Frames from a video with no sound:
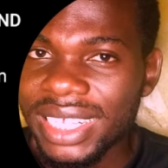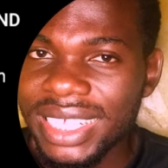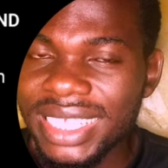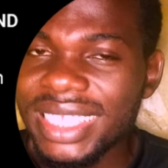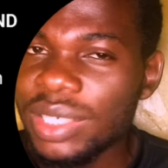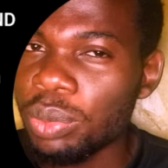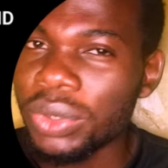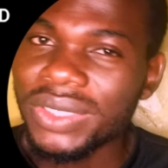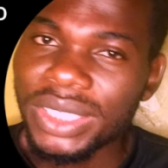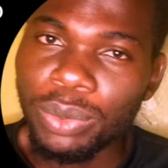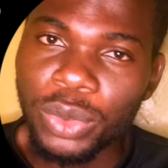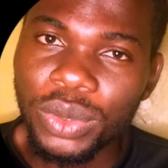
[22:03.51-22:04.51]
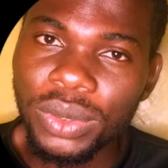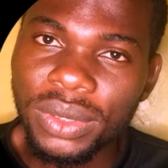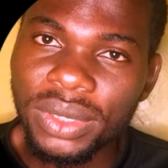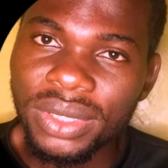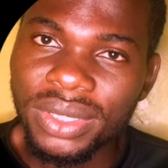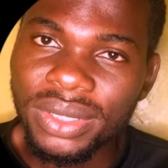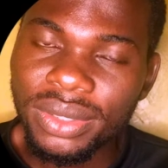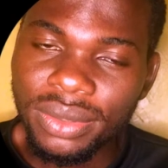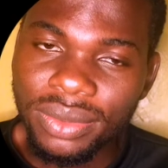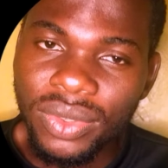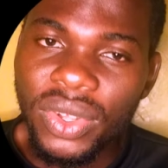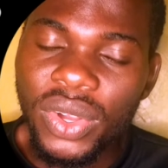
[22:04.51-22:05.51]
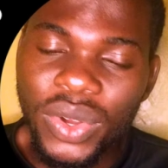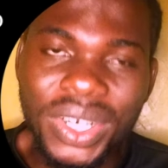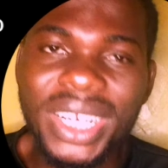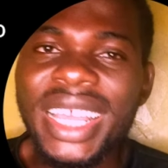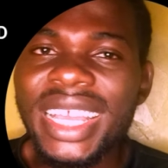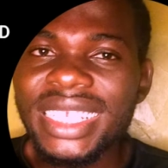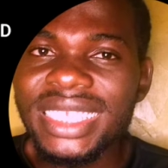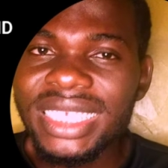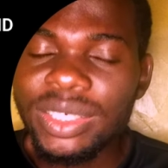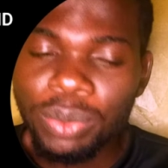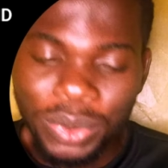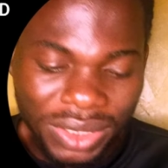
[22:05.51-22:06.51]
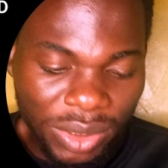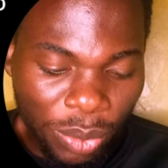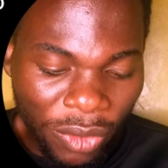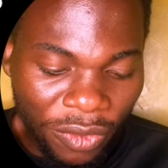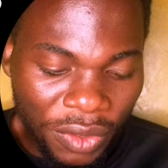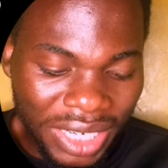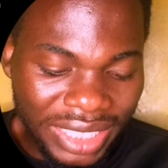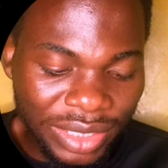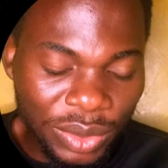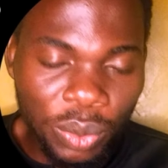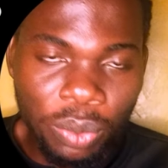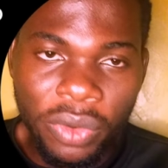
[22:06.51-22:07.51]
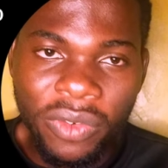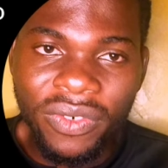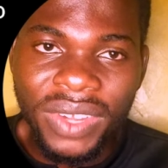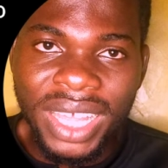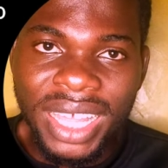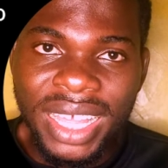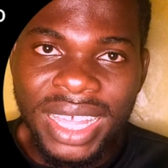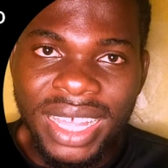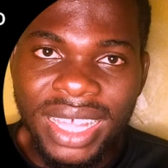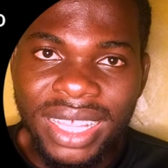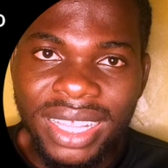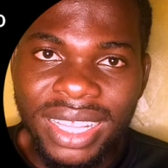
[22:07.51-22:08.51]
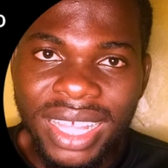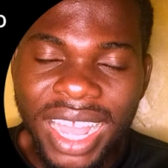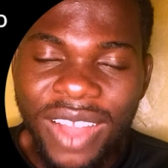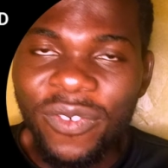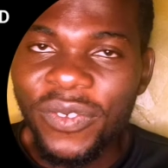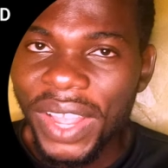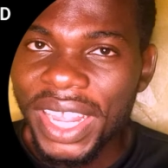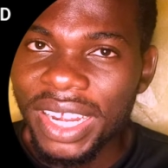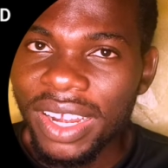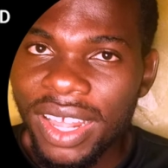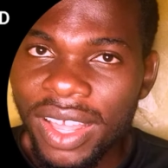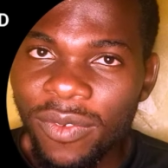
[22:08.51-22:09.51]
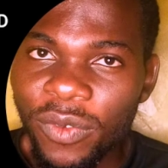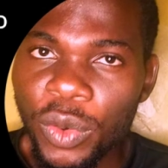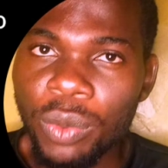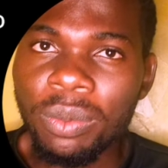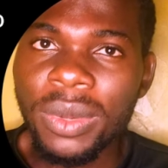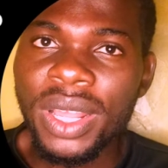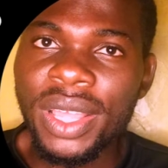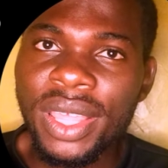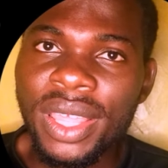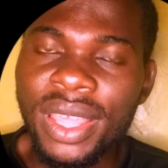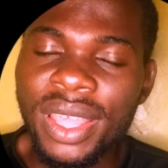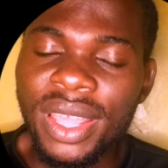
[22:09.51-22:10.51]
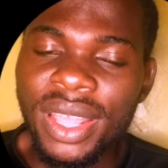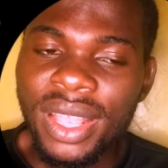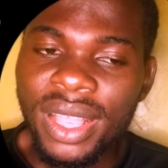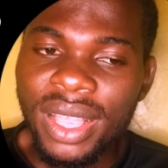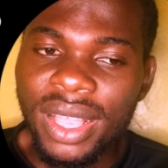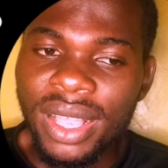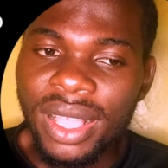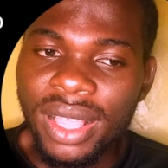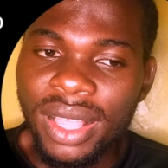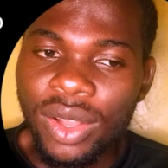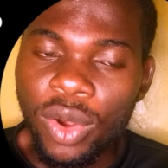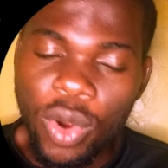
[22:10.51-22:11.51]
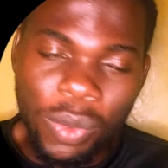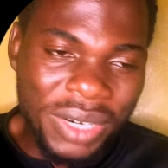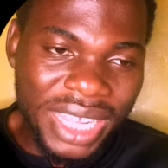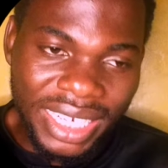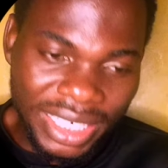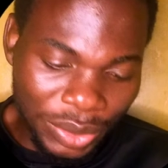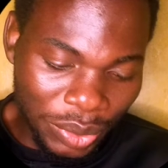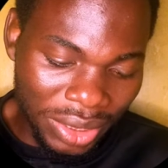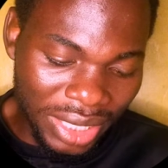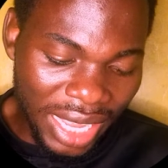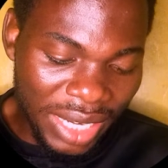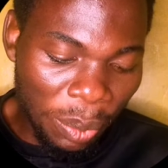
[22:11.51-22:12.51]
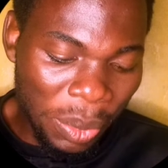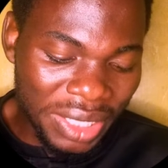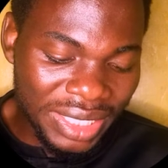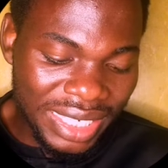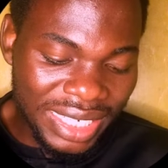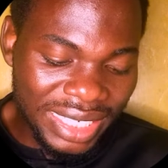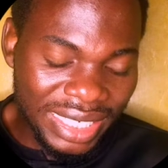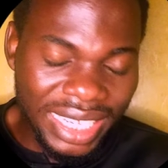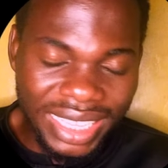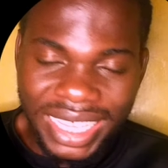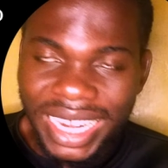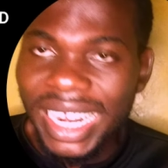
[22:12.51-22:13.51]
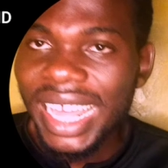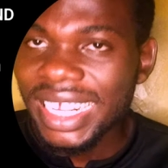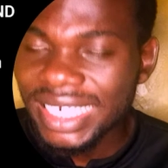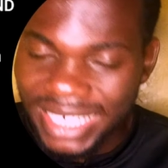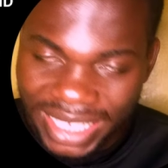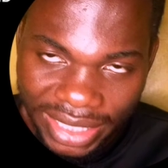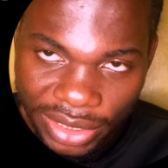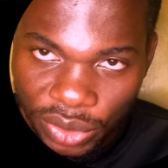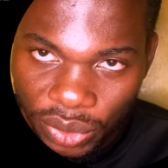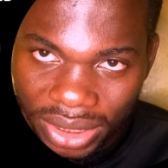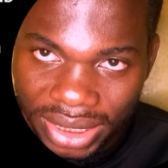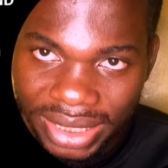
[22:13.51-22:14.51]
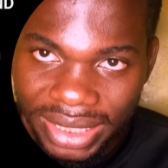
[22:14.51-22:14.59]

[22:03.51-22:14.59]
Is it possible? Or is it possible for us to move a file from home directory and place it in the like directory?